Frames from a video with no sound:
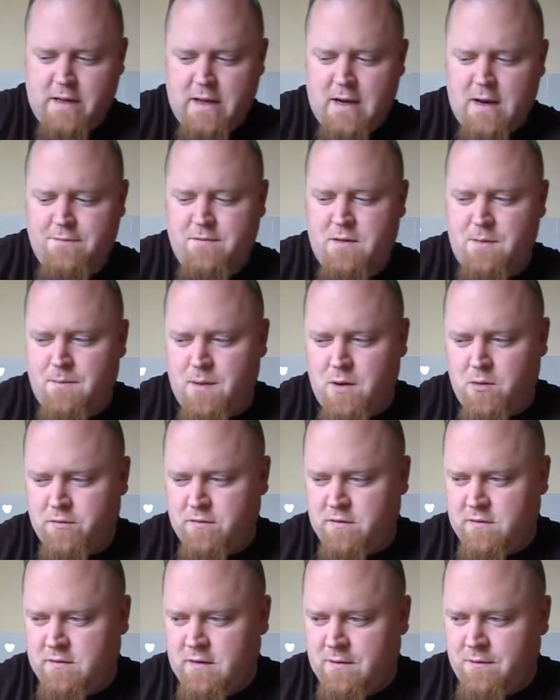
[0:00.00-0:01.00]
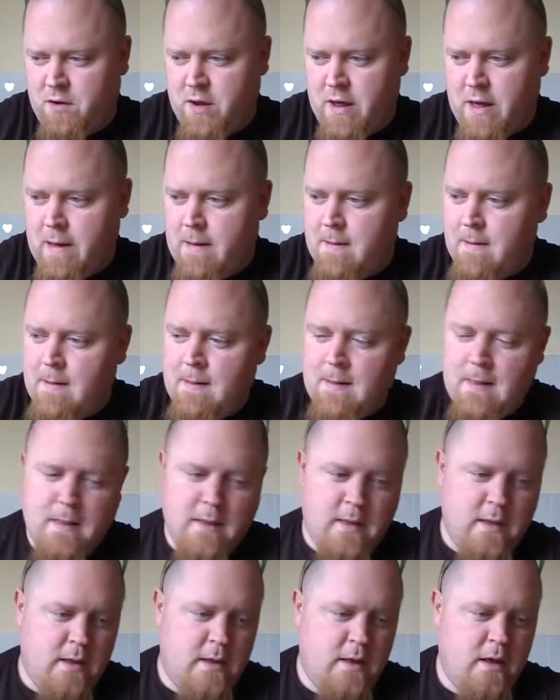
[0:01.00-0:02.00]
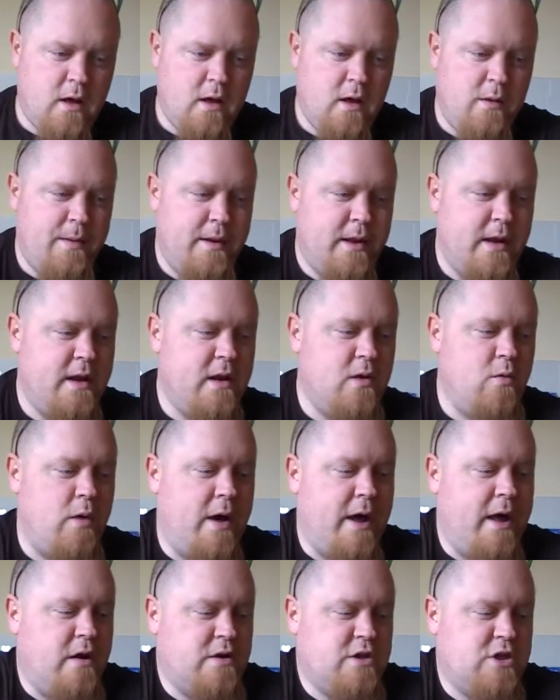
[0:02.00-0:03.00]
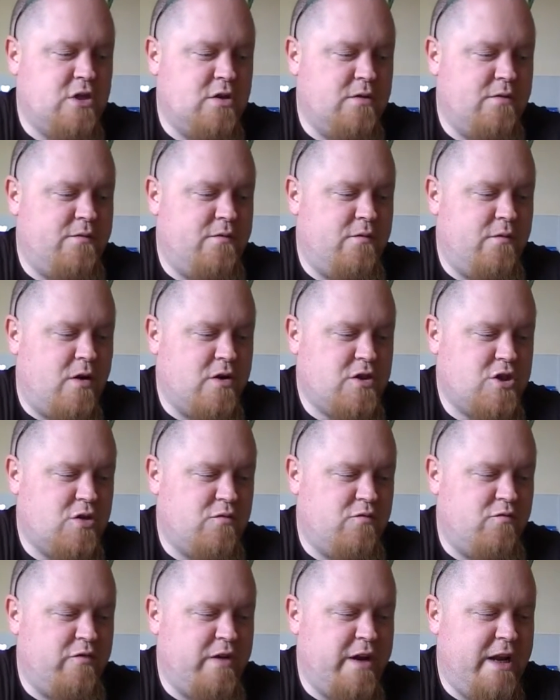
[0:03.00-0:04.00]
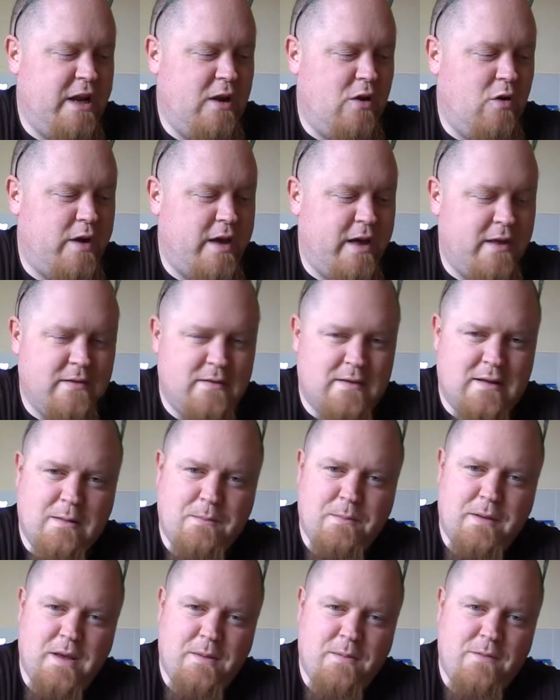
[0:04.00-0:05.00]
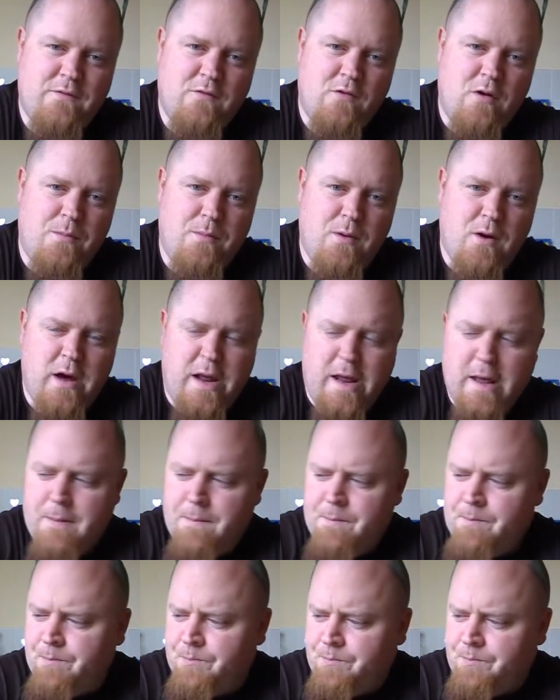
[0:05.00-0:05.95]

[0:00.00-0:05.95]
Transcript: They love the malts and stuff like that. I mean, in a way, I should really look into the beer before I buy it.